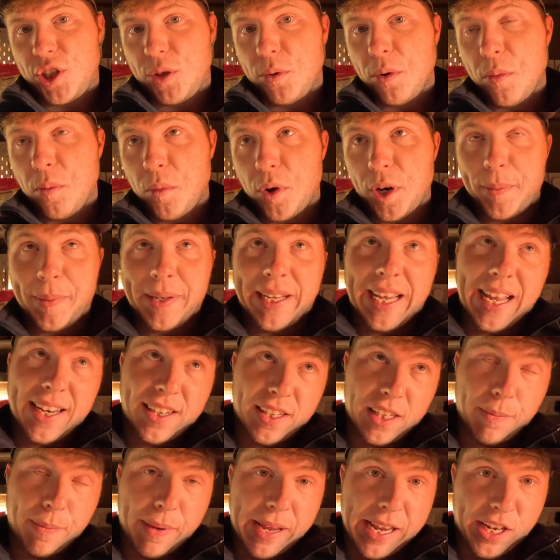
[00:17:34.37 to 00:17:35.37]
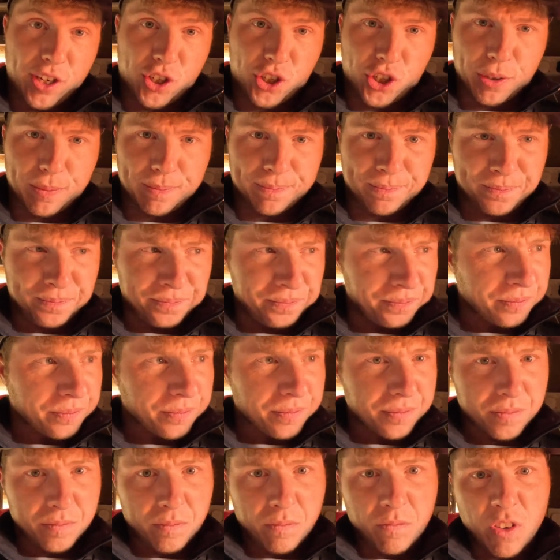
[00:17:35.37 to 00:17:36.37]
You wouldn't want to be getting to the beach
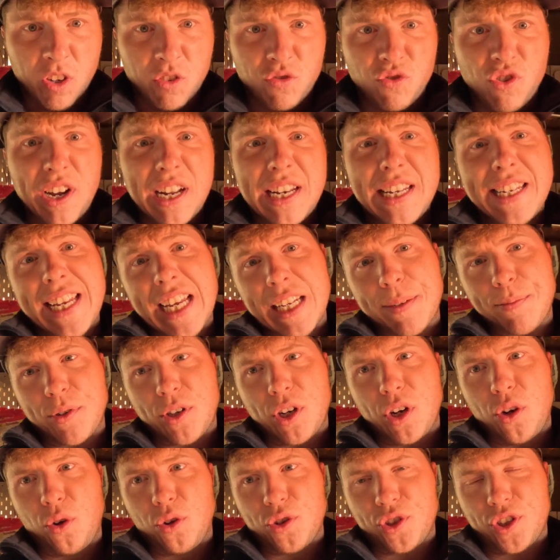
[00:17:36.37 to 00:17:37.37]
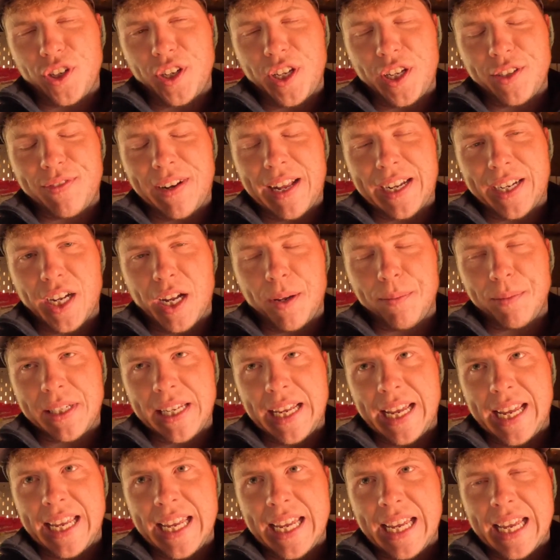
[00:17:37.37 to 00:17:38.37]
really desperate to launch on a nice flat calm
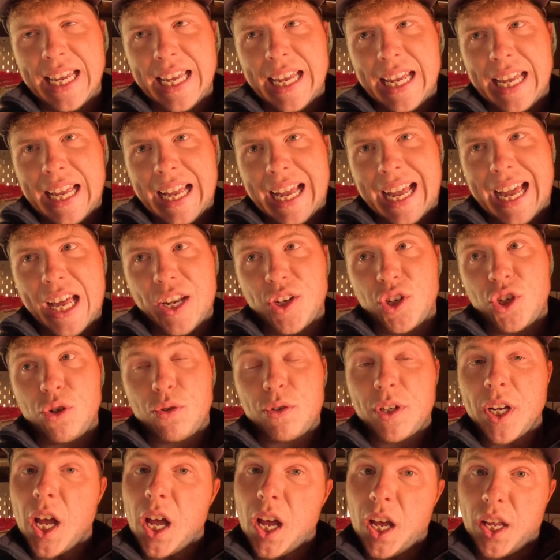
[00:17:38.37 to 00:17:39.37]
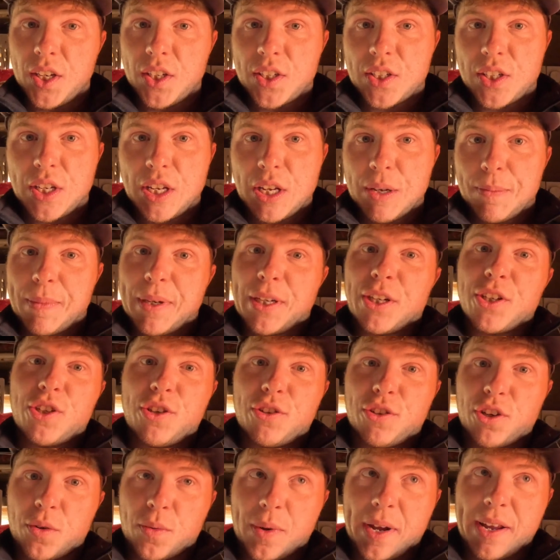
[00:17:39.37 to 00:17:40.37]
sea, and you can't because
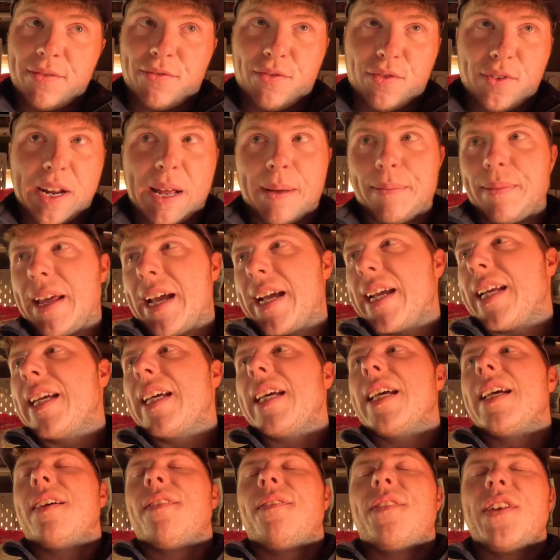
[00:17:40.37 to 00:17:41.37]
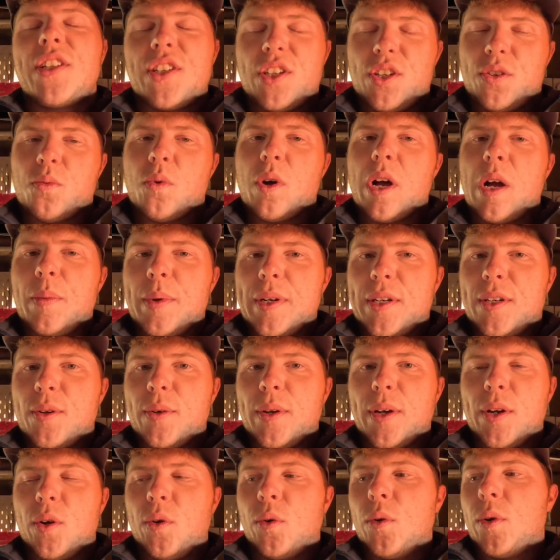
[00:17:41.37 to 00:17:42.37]
you've got to wait for an update. This is why we do
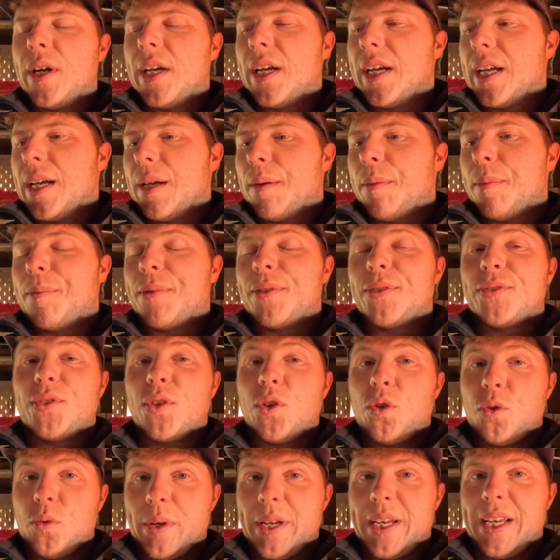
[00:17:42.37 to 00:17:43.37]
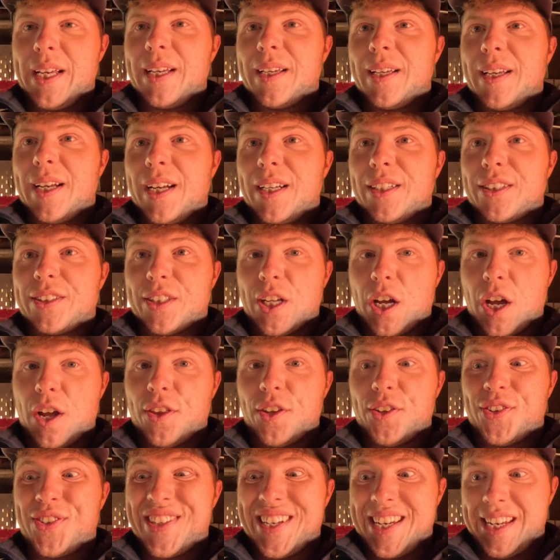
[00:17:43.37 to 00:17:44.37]
it all before we start
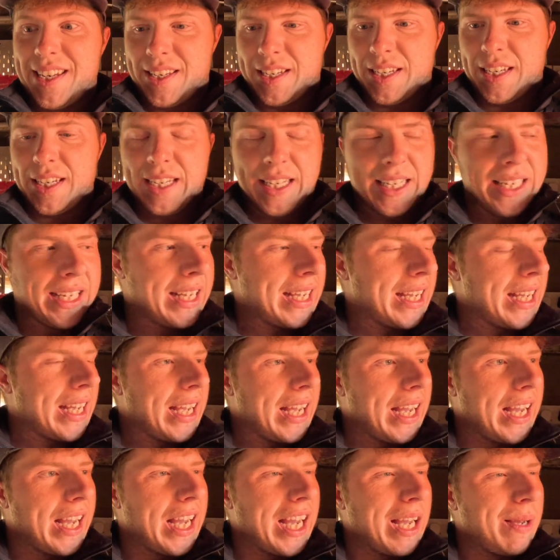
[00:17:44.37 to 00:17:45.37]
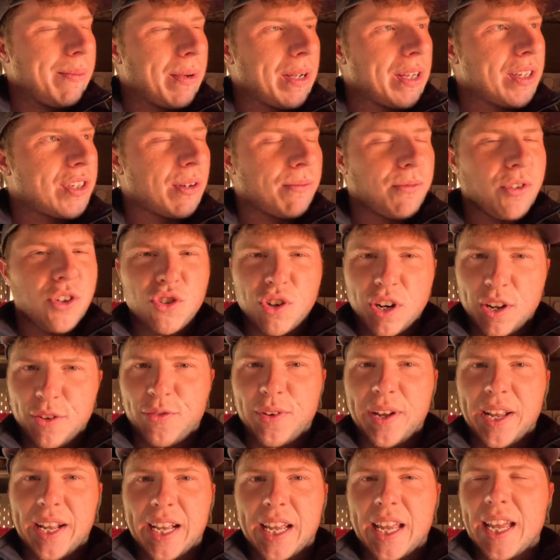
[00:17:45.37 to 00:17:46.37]
the season. So I'm just trying to
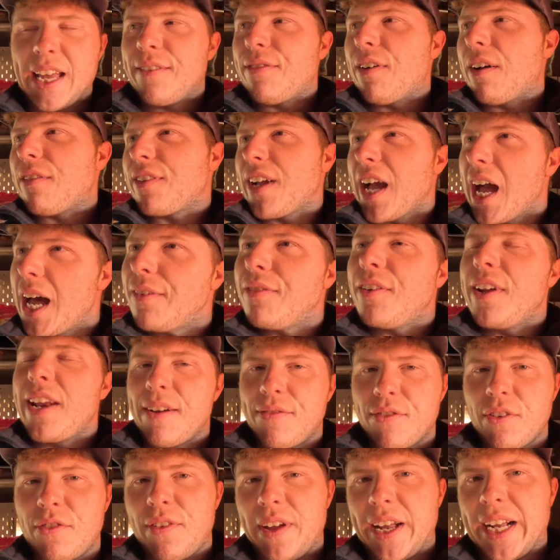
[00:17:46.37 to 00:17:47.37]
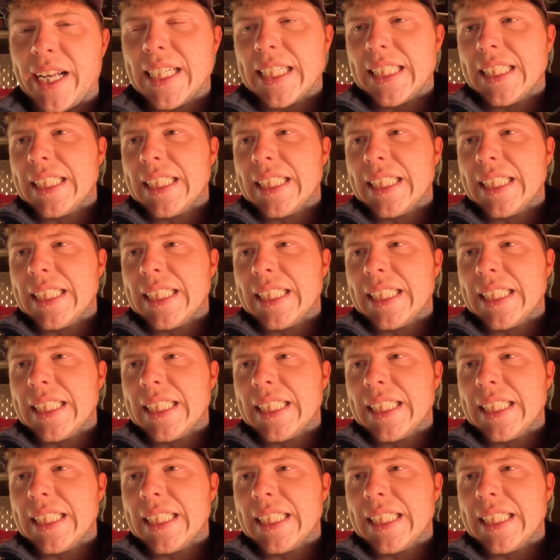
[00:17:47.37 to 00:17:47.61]
think if I've covered everything.